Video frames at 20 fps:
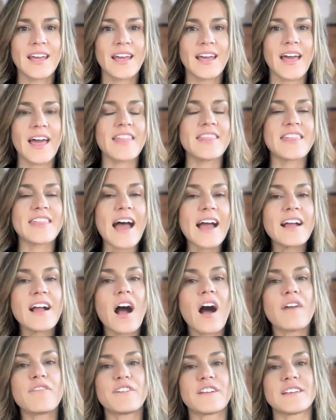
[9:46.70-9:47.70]
And that
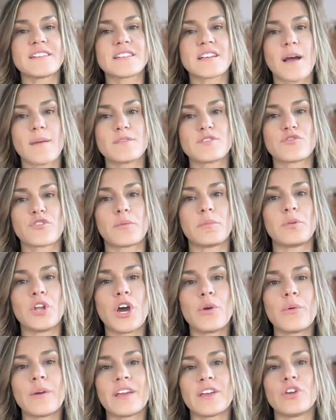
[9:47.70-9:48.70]
confidence comes from
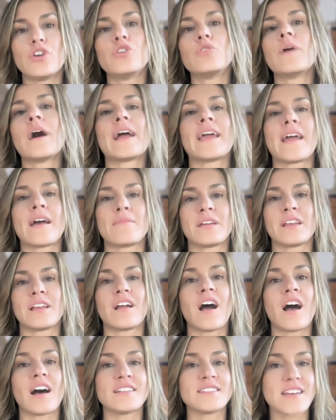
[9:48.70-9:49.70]
knowing who I am in
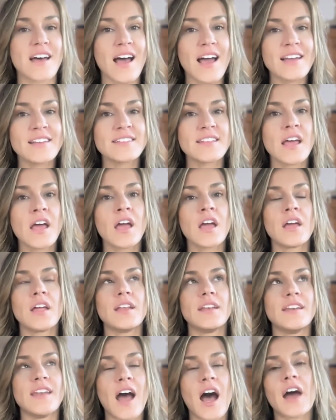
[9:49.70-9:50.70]
God's eyes,
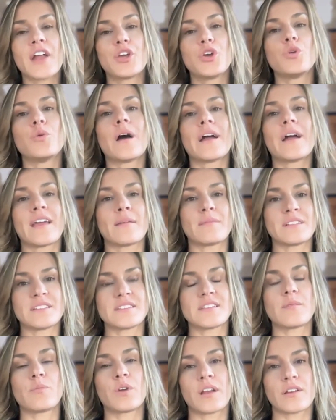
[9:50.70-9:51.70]
not who I am in
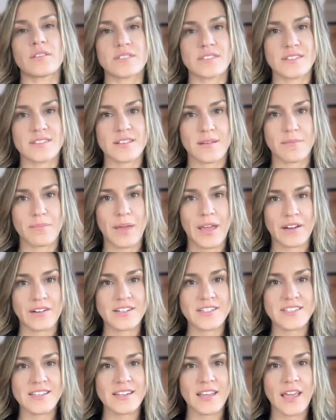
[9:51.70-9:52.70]
someone else's
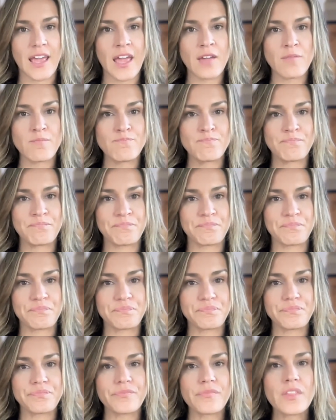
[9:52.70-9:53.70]
comparison game.
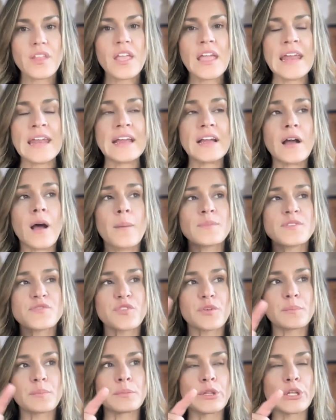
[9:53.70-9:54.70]
And it comes
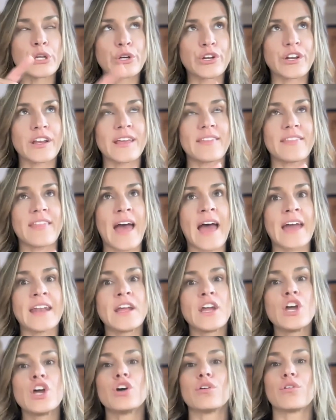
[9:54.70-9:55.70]
from learning that
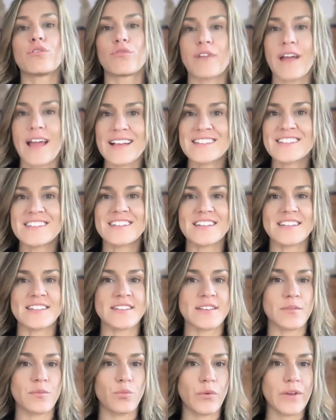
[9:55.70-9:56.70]
rest
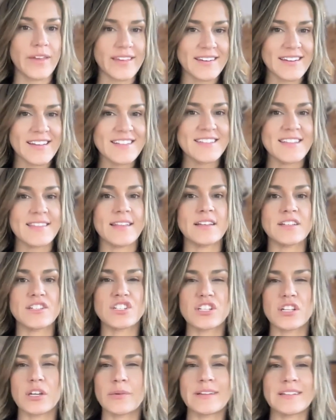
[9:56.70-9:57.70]
isn't weakness and that
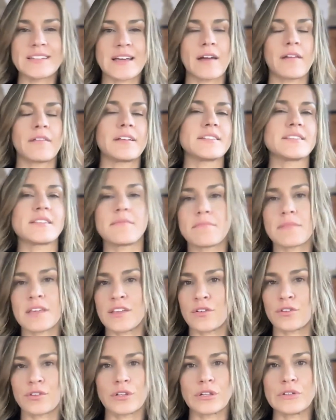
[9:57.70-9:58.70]
slowing down doesn't mean
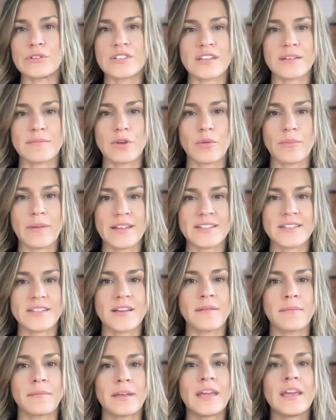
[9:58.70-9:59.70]
you're losing
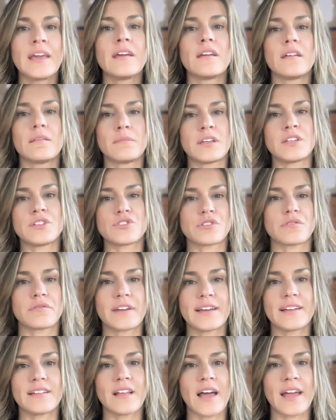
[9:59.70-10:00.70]
momentum. It means you're
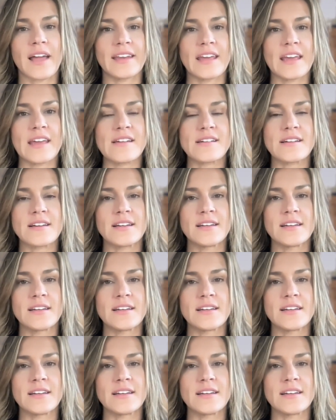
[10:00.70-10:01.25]
realigning.